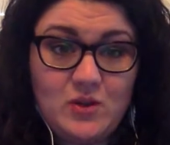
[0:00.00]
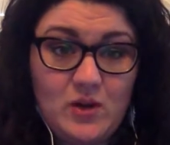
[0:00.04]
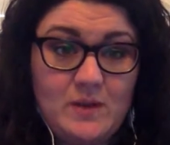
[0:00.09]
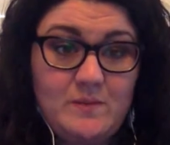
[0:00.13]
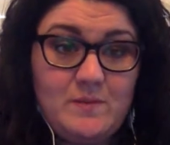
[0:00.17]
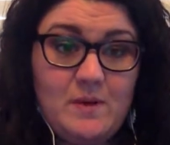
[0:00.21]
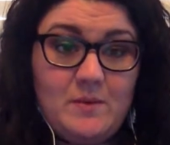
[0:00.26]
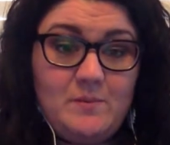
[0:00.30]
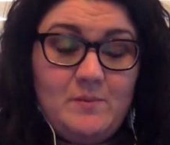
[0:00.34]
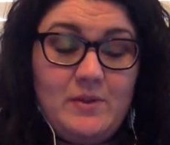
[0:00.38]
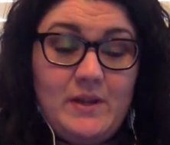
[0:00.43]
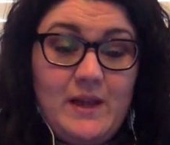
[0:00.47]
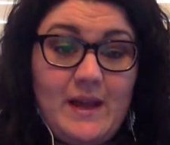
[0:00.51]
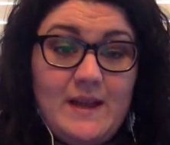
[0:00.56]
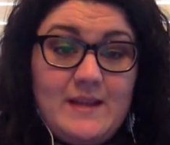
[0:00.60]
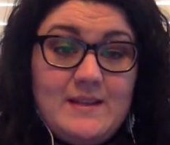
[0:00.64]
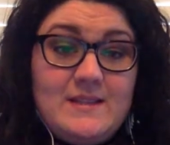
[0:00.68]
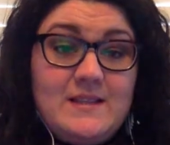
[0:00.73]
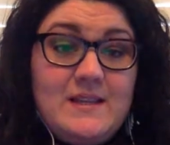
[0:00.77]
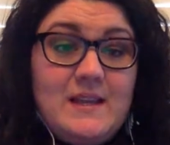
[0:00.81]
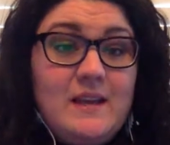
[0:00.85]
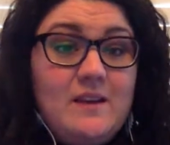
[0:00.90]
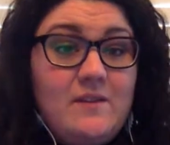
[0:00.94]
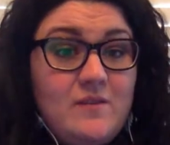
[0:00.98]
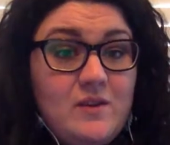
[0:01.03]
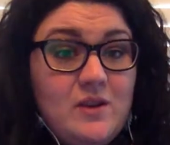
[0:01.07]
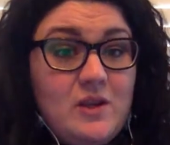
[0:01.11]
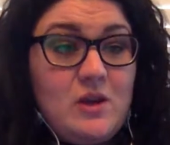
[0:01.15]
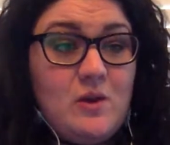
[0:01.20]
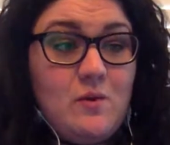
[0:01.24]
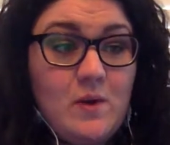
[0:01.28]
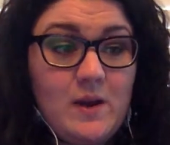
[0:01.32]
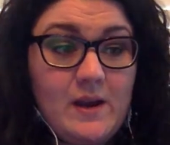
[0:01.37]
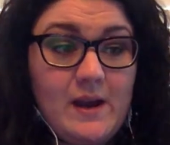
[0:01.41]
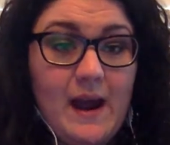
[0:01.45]
treatment plans to give
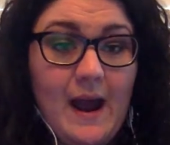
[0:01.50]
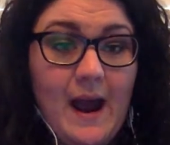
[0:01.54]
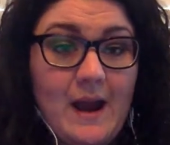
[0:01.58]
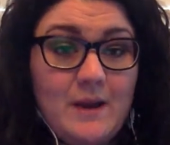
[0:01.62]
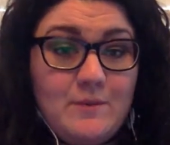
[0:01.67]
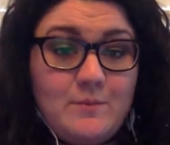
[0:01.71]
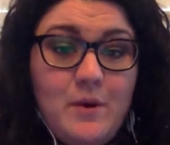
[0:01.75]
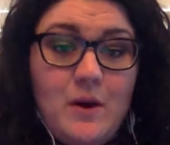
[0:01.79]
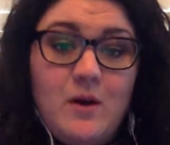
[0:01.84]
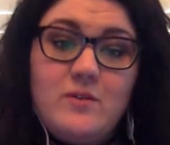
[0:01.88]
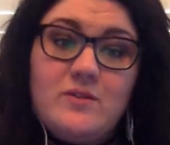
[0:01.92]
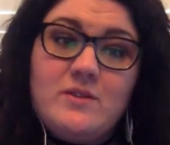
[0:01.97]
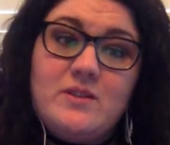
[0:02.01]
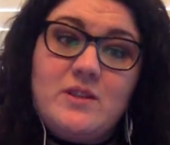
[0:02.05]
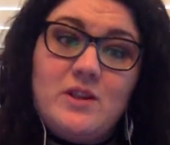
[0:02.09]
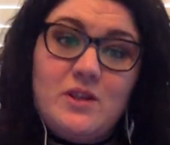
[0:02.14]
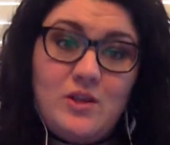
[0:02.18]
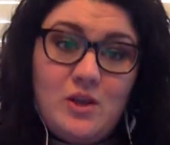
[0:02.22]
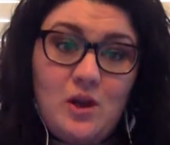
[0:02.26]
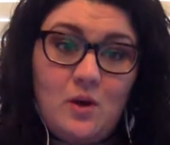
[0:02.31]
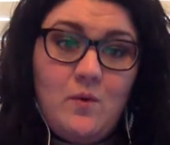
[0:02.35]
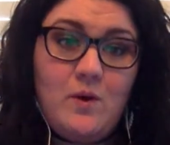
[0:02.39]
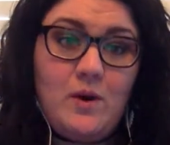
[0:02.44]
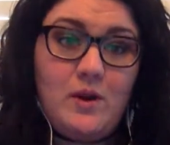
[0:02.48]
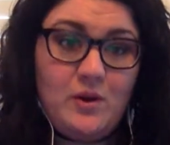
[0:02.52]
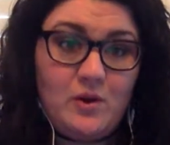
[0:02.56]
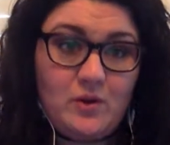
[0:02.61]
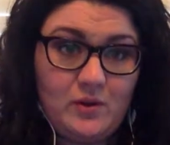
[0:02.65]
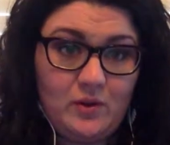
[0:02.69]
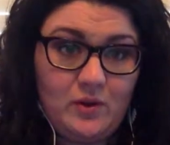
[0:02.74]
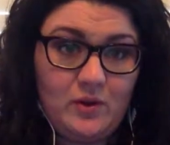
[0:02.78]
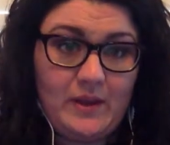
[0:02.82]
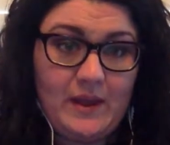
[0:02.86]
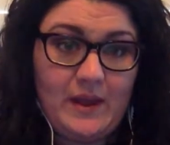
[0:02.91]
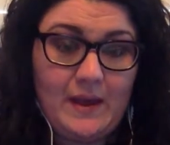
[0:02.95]
you a guidepost to know what
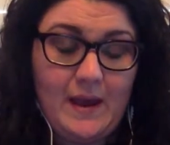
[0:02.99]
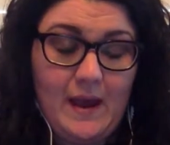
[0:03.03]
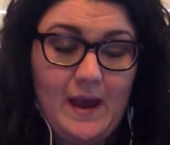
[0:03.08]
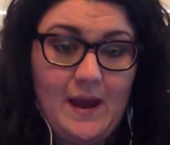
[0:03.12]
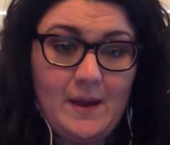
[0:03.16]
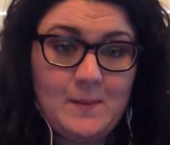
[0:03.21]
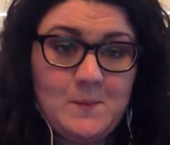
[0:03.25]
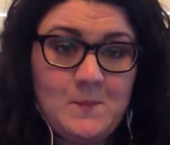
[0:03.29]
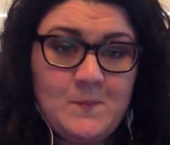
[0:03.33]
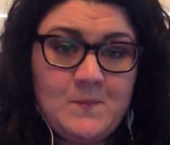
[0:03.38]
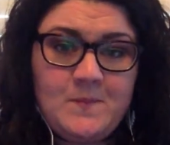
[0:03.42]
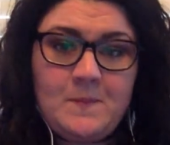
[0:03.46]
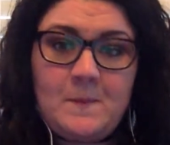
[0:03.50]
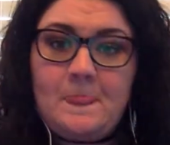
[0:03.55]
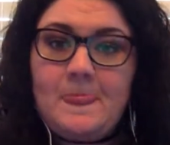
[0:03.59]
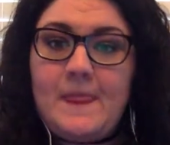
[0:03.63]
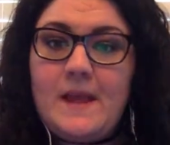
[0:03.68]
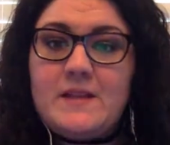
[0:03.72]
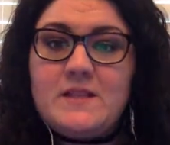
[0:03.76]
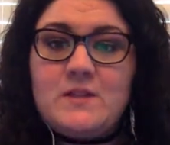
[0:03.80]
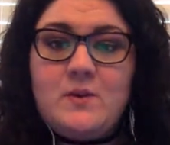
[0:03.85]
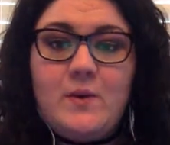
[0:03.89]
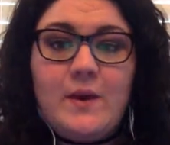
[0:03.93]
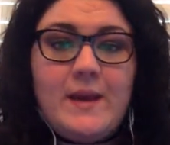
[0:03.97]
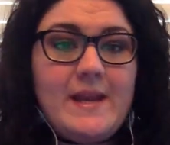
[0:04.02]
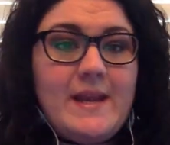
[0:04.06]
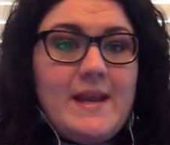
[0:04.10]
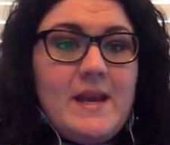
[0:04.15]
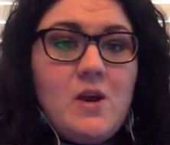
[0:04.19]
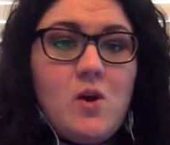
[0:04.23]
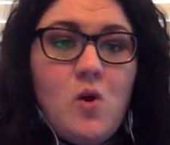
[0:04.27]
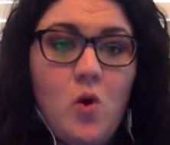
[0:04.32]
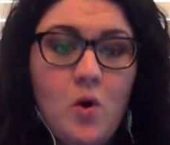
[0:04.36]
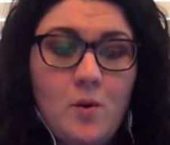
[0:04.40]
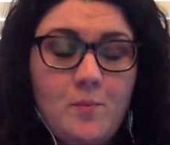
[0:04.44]
you're looking at. So any
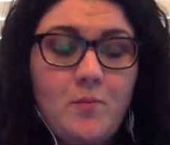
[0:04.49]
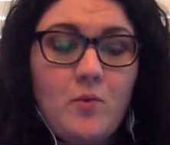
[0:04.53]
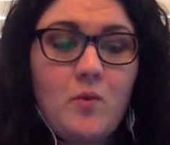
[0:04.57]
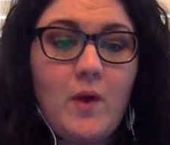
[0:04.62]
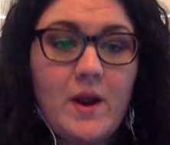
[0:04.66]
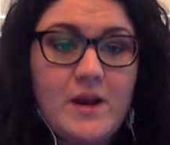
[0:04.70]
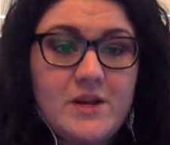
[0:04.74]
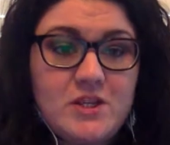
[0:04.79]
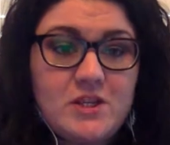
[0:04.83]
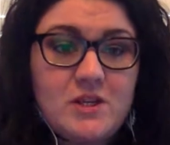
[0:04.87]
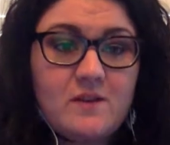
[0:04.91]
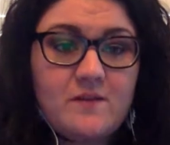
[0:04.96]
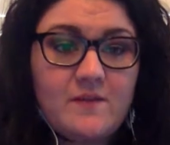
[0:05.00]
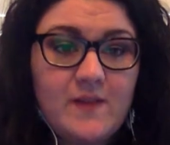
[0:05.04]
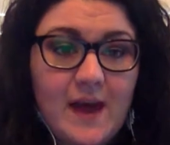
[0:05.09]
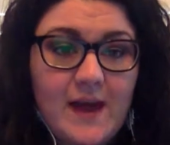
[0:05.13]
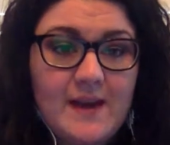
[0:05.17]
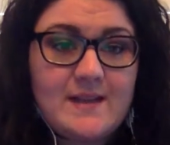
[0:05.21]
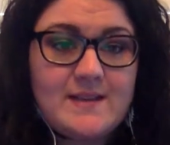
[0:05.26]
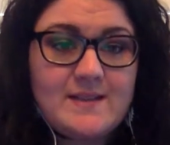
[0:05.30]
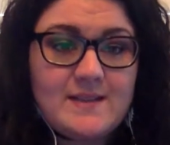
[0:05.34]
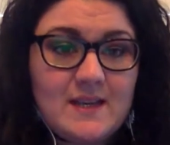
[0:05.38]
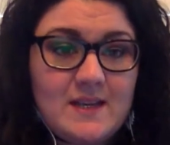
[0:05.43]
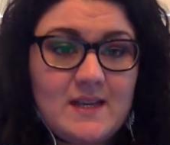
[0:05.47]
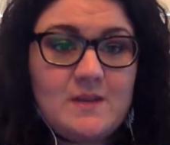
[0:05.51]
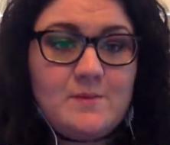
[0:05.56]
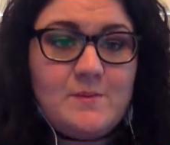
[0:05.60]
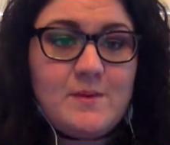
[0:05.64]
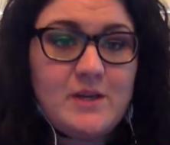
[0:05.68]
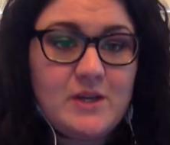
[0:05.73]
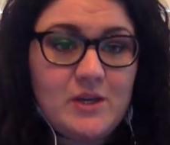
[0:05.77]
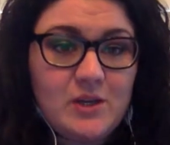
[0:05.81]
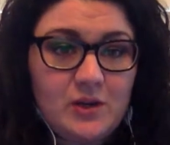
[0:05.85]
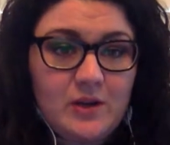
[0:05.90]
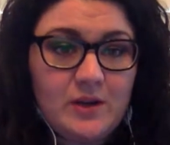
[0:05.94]
incorporation of that is going to be
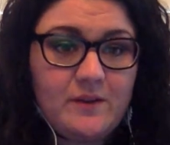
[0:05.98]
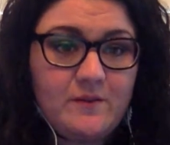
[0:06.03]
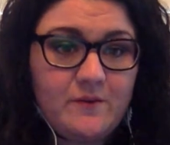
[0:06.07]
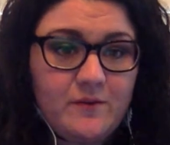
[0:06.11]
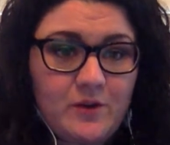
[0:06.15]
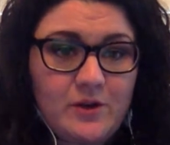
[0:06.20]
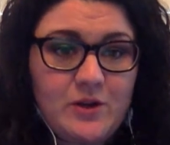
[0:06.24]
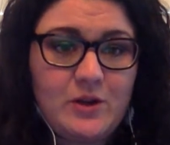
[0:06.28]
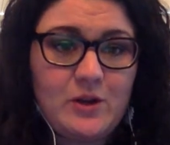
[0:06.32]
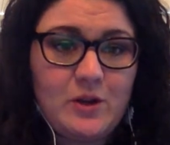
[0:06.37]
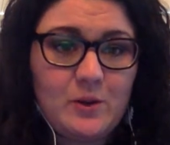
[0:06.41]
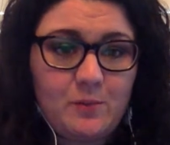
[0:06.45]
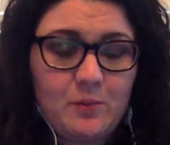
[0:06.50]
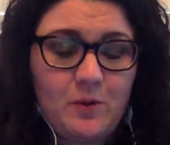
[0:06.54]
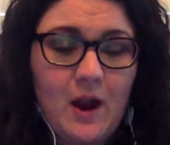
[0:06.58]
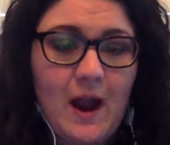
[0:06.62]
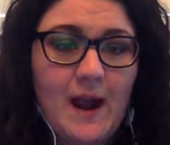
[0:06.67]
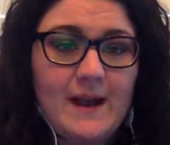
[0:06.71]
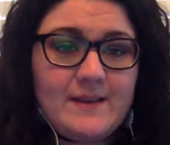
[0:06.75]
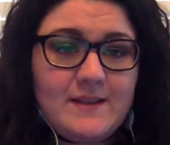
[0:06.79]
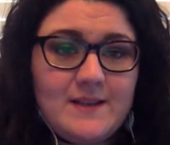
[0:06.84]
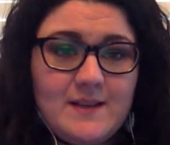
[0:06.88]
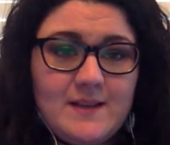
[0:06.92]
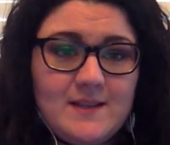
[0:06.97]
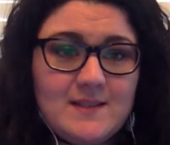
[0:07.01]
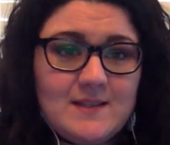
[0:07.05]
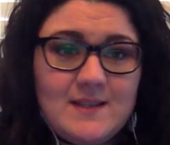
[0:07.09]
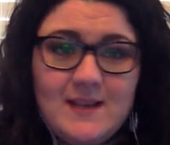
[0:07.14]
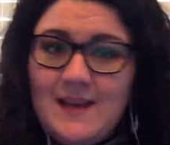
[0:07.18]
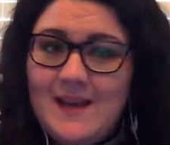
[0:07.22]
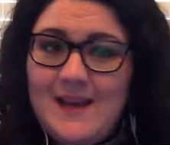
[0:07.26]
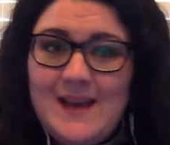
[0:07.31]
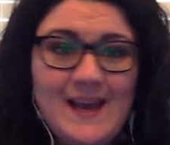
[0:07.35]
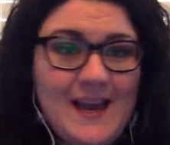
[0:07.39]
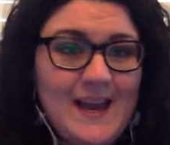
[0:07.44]
good for you to practice.
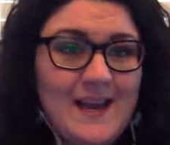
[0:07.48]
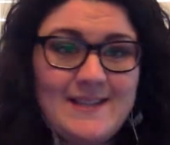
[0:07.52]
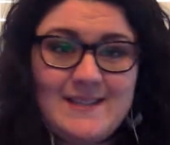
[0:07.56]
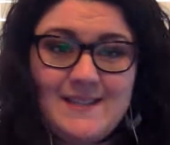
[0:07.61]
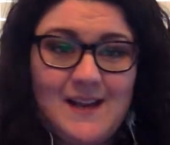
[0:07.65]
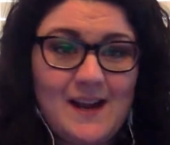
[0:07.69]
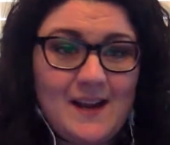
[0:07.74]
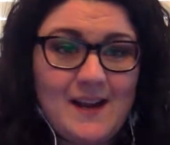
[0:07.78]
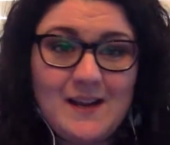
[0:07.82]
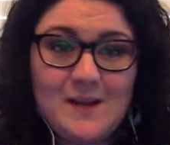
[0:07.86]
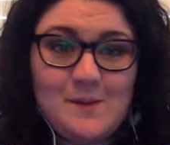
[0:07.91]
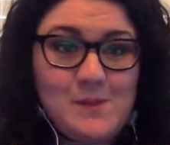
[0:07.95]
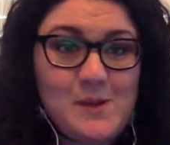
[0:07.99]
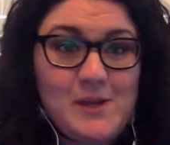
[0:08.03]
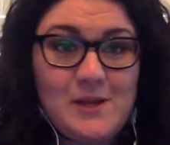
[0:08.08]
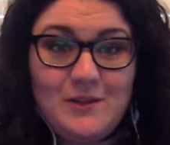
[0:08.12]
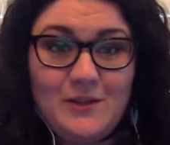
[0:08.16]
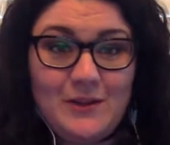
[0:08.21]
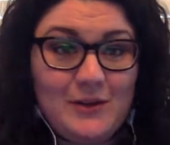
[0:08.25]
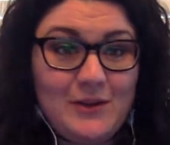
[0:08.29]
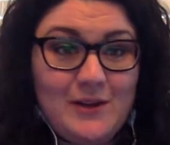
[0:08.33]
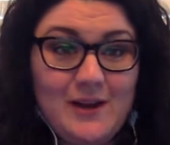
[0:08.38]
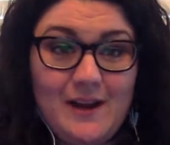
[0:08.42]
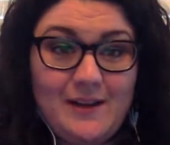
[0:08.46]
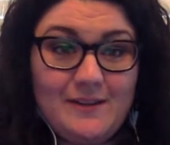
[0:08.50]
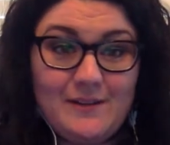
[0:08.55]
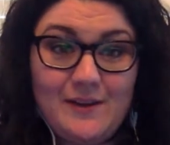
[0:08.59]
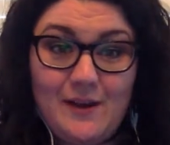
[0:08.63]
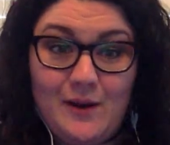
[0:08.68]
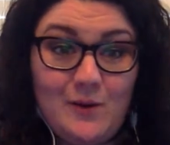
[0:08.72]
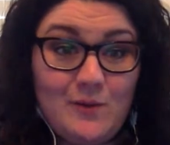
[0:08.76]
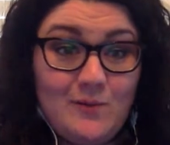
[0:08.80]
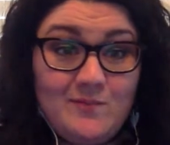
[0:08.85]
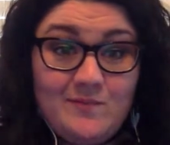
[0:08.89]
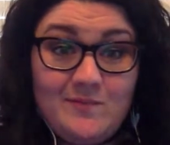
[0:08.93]
It's not going to be clear-cut
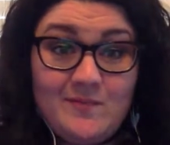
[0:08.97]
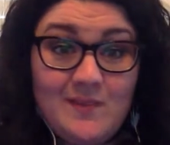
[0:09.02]
though.